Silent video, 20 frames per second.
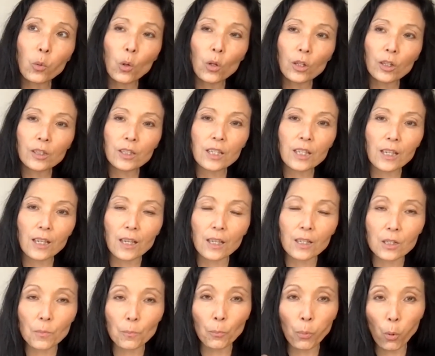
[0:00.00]
quality
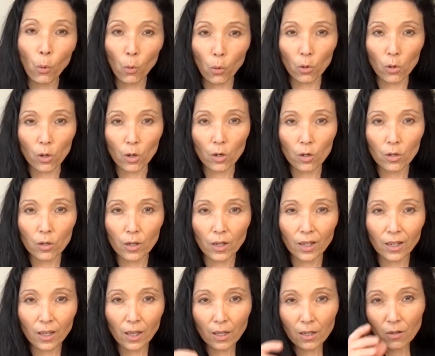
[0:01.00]
is poor
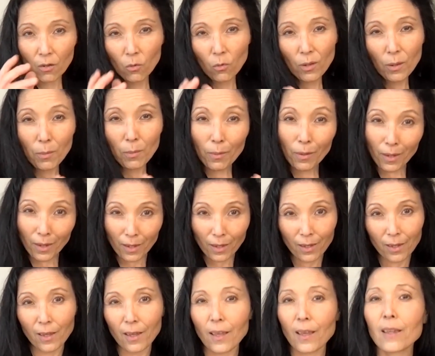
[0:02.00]
and kind of wimpy,
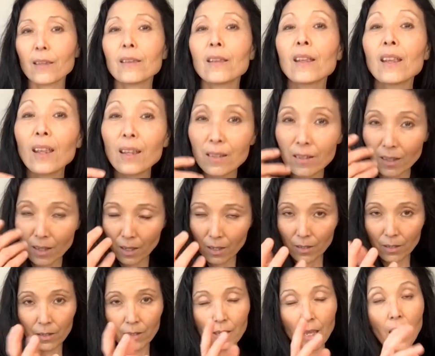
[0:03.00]
it's gonna
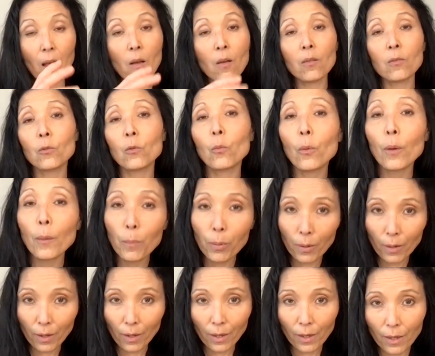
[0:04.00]
sound
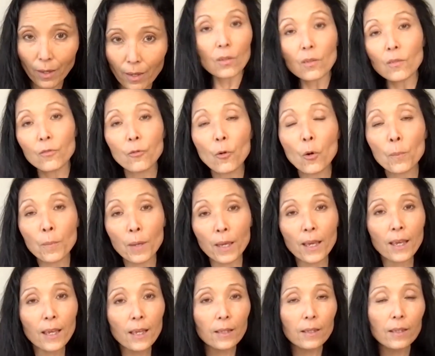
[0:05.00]
wimpy. For
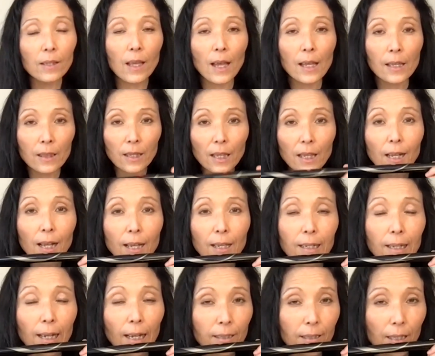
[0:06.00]
me, I think I
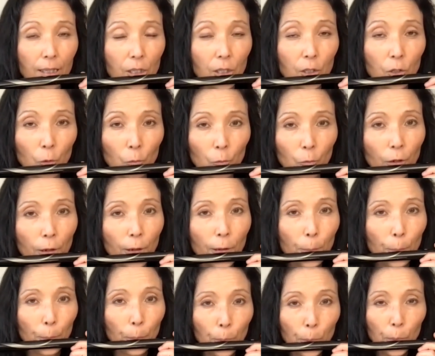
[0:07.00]
got the Shinobue
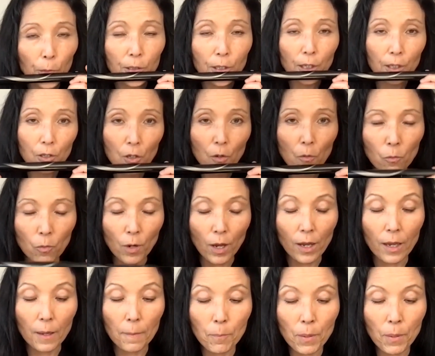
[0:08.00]
position right,